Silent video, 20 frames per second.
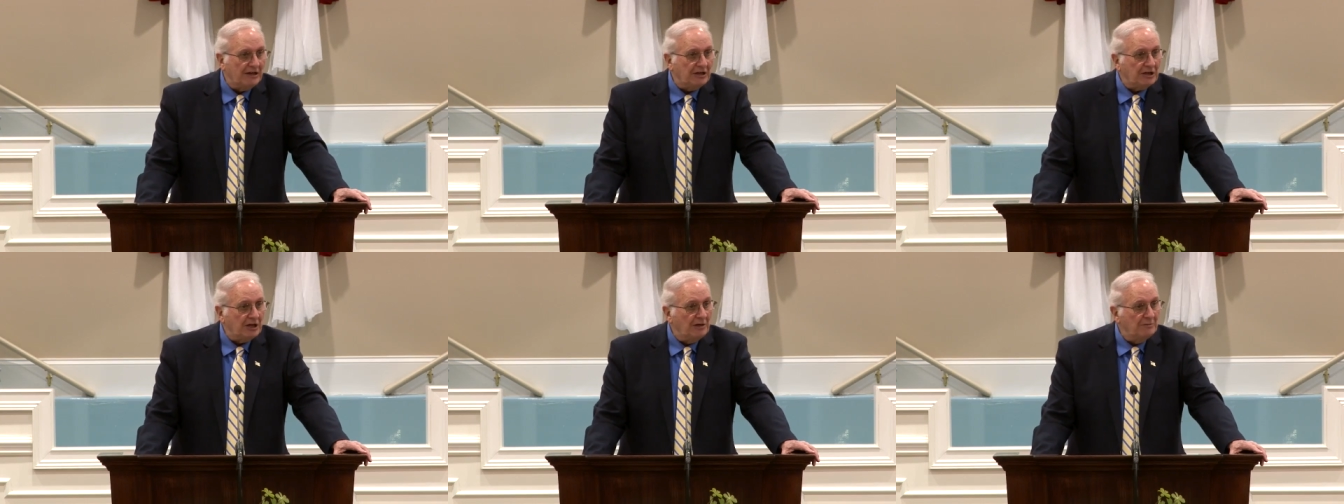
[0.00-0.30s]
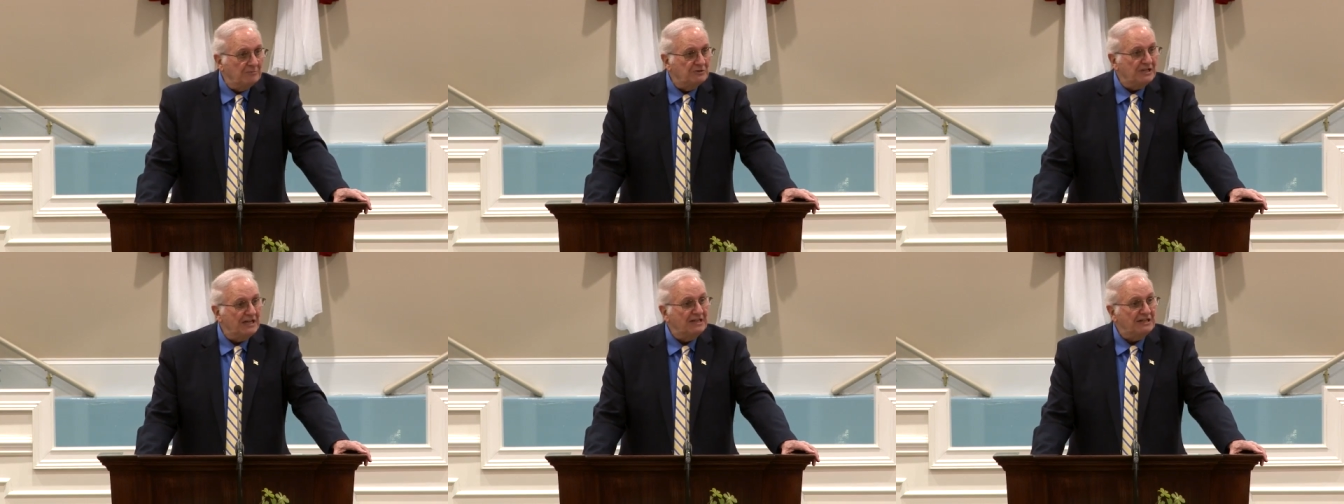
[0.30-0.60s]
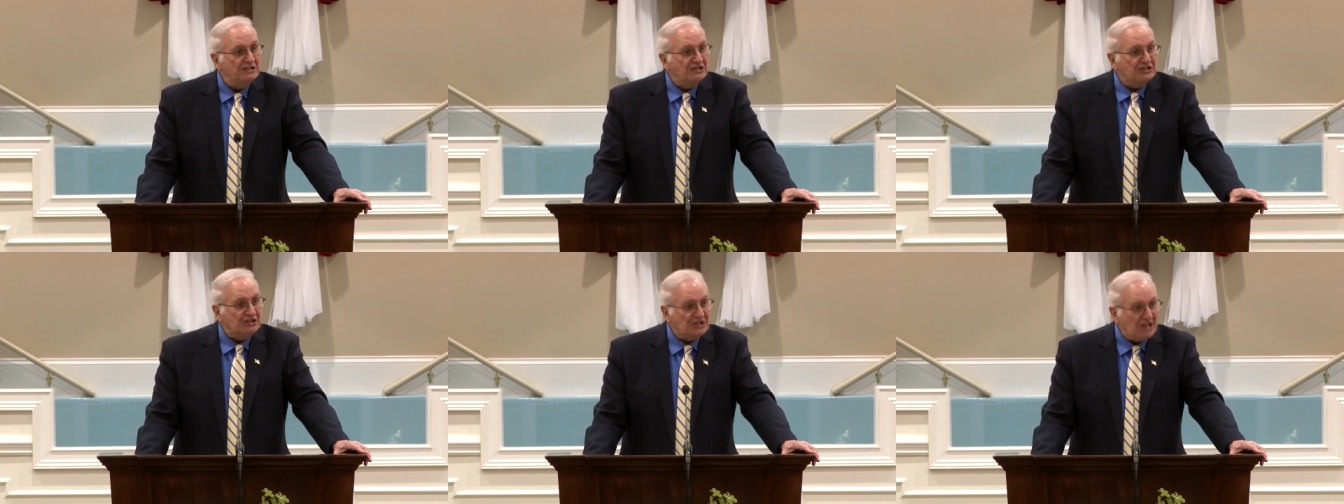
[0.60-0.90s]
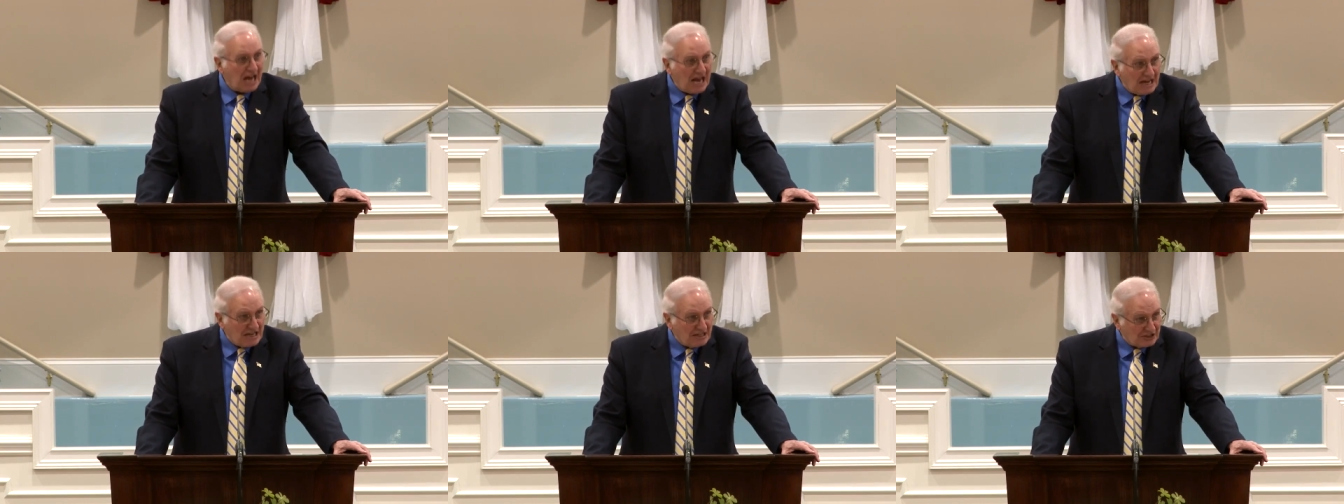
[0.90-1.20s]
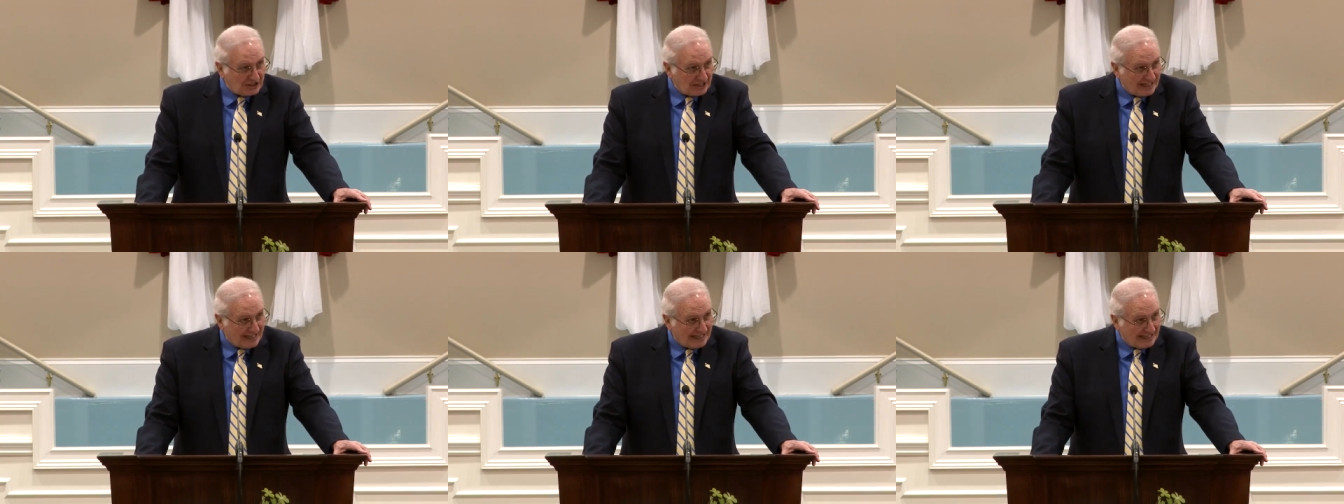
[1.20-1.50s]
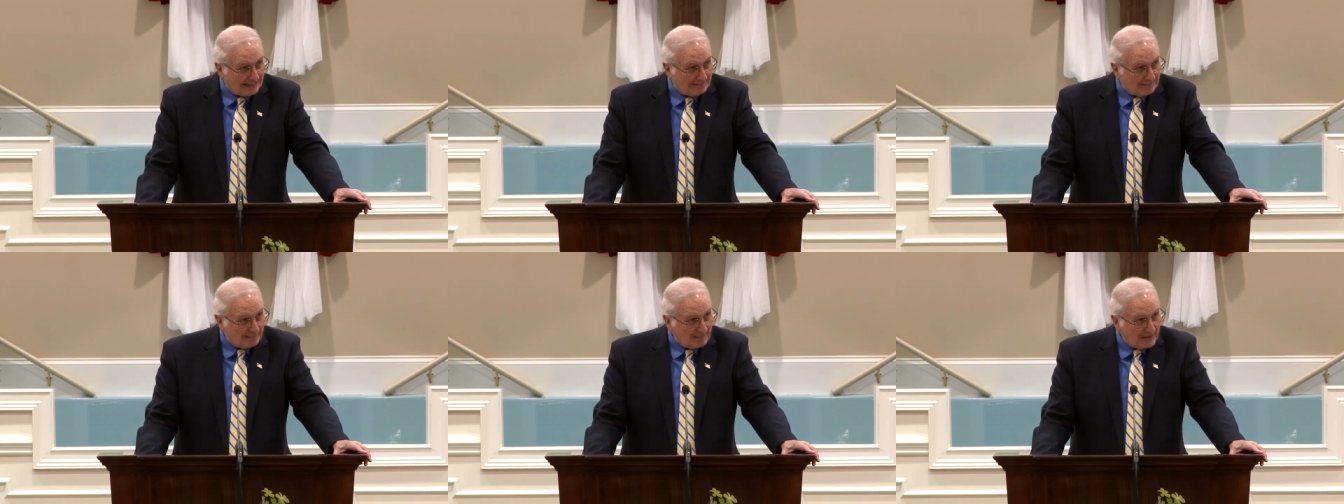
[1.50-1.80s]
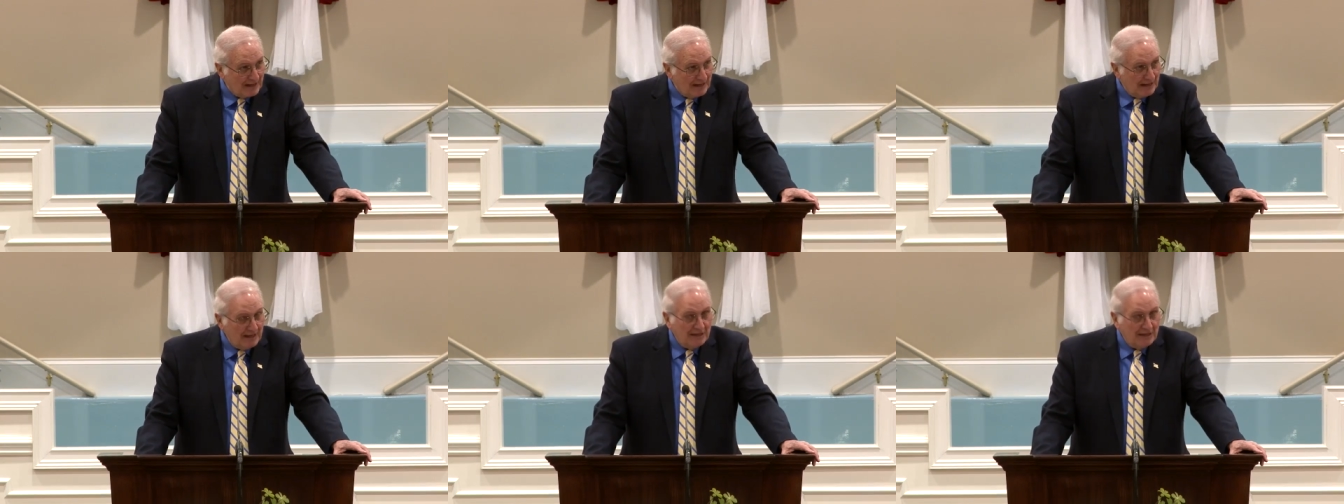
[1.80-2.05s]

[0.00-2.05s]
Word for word: it comes in and stays in.